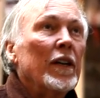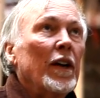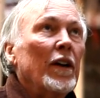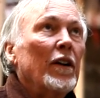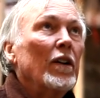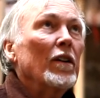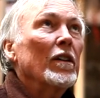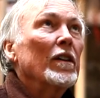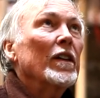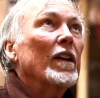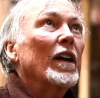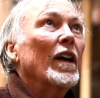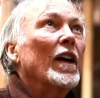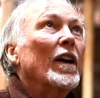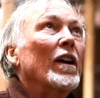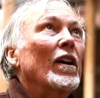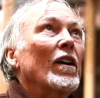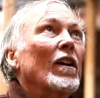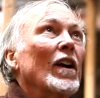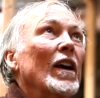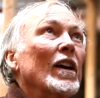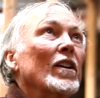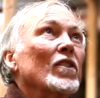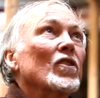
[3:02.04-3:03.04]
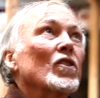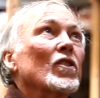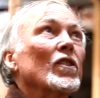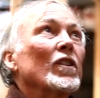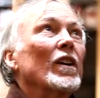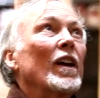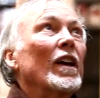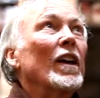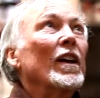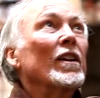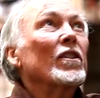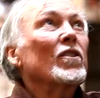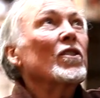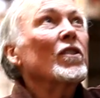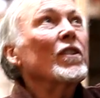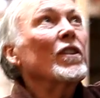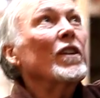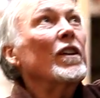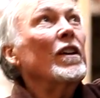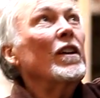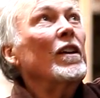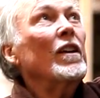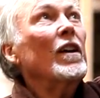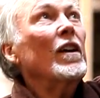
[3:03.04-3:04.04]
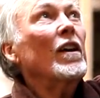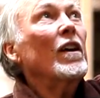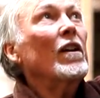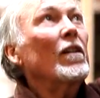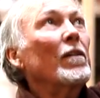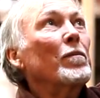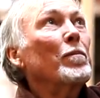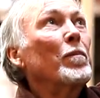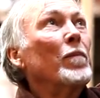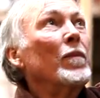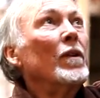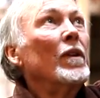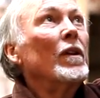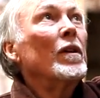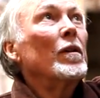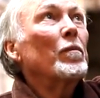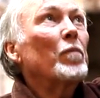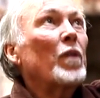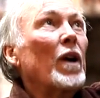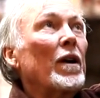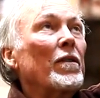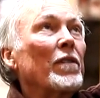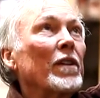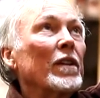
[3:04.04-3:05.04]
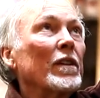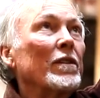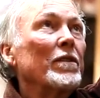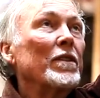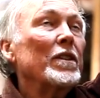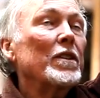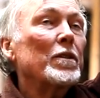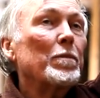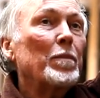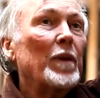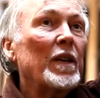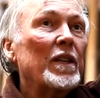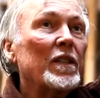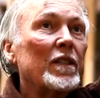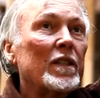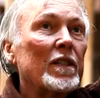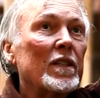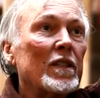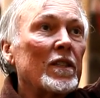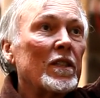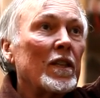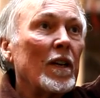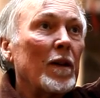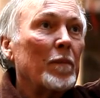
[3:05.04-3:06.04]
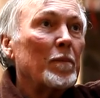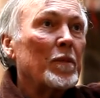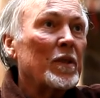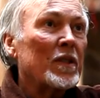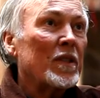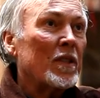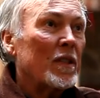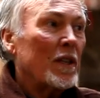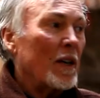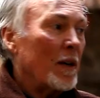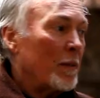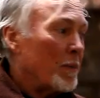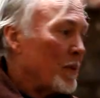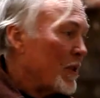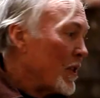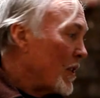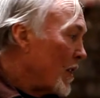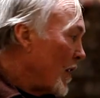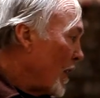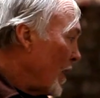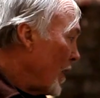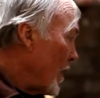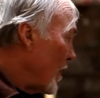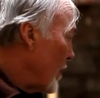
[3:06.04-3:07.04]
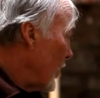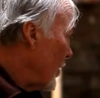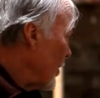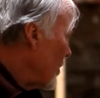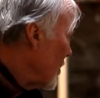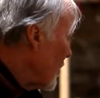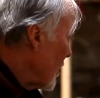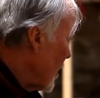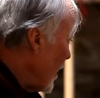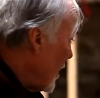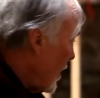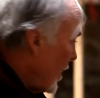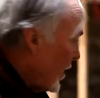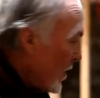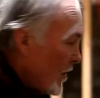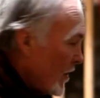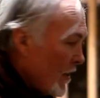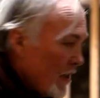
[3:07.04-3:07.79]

Carol and I are actually actually our private living space is up upstairs.